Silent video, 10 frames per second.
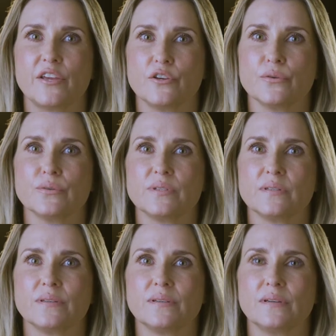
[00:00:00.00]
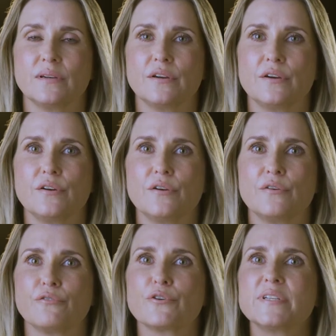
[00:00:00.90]
use.
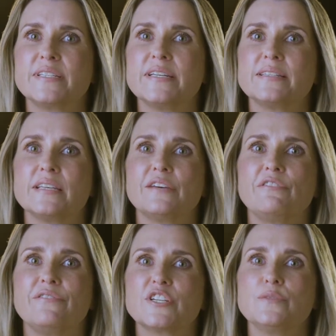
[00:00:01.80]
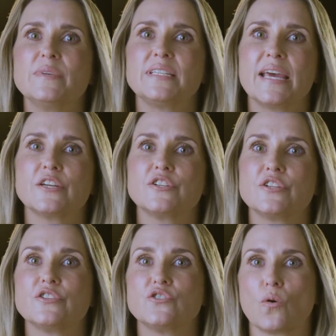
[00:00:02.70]
For instance, if a victim is taken to
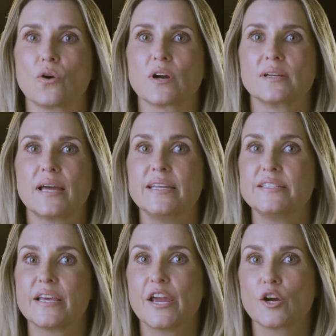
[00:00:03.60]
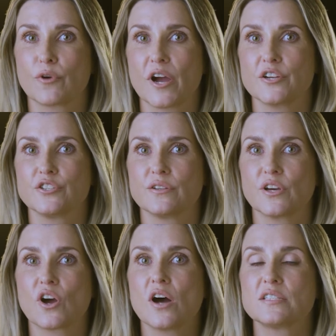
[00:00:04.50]
the store and needs a hairbrush
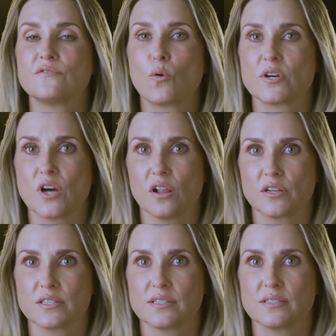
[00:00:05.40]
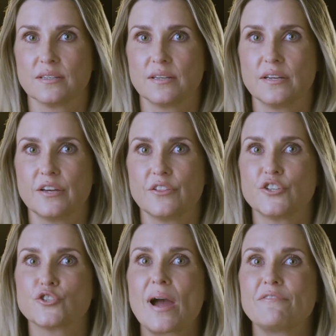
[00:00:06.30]
that costs $4,
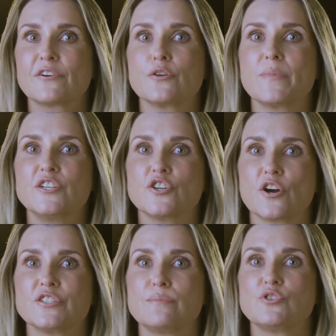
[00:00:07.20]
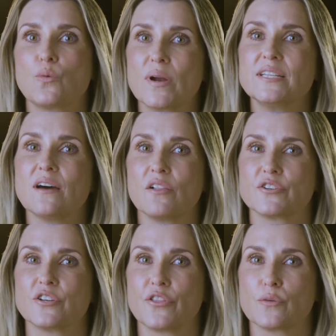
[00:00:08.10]
the trafficker may charge them
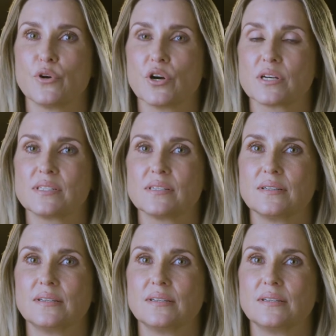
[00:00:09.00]
$20 on their books.